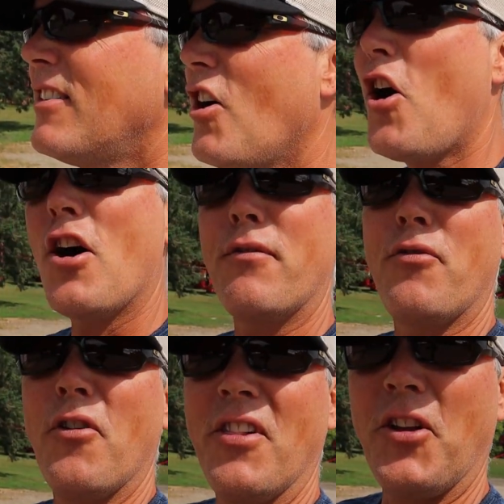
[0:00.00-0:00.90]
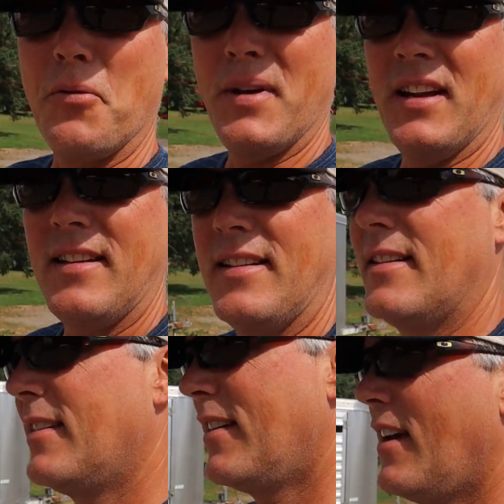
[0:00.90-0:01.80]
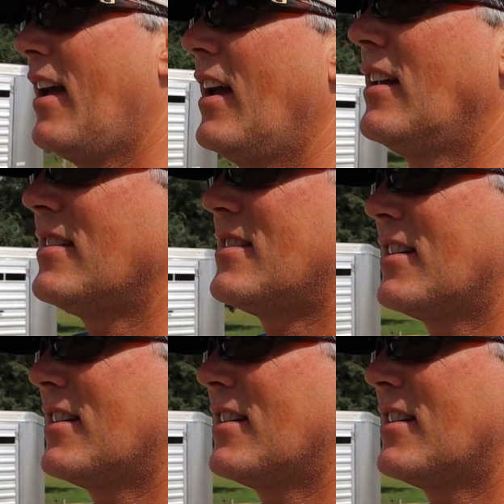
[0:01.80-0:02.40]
gone for a little bit, and